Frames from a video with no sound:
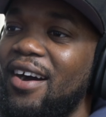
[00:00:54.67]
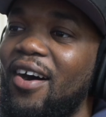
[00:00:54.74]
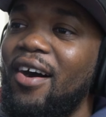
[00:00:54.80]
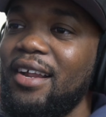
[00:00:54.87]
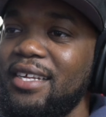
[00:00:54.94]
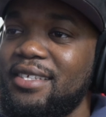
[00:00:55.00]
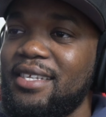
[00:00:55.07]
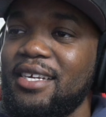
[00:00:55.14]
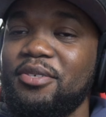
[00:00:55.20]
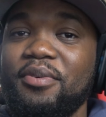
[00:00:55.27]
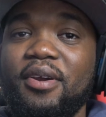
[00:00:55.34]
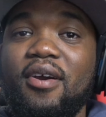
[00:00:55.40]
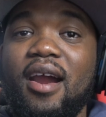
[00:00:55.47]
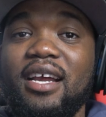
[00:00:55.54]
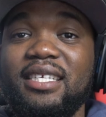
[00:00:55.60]
all these things
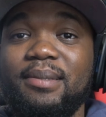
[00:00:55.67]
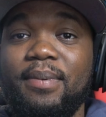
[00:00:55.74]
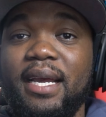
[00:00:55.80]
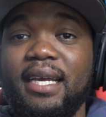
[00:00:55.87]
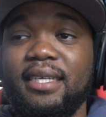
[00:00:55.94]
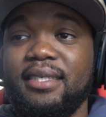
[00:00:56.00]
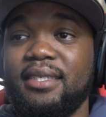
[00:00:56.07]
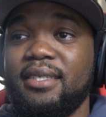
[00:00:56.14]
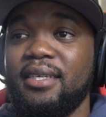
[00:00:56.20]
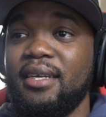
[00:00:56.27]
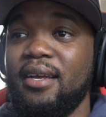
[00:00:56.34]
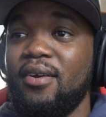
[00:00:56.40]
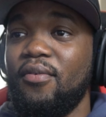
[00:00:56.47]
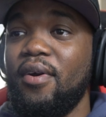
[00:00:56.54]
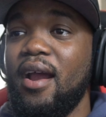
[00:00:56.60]
require space
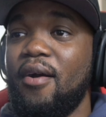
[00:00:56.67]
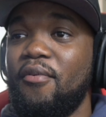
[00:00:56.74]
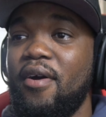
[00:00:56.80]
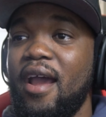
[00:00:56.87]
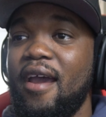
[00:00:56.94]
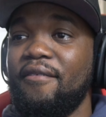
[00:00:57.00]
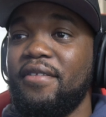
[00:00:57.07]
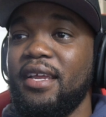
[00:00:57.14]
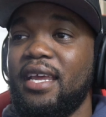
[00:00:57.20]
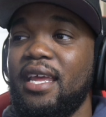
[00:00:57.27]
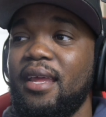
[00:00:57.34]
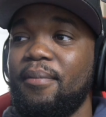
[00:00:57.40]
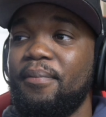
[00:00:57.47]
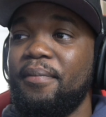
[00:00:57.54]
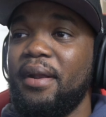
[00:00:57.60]
where I won't have to
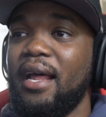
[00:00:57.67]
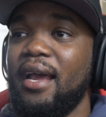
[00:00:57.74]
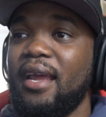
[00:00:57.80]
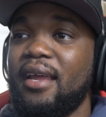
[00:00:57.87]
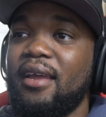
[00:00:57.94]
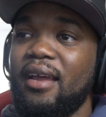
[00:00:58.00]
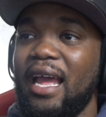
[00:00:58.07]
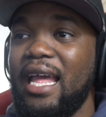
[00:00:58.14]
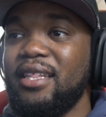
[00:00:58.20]
keep like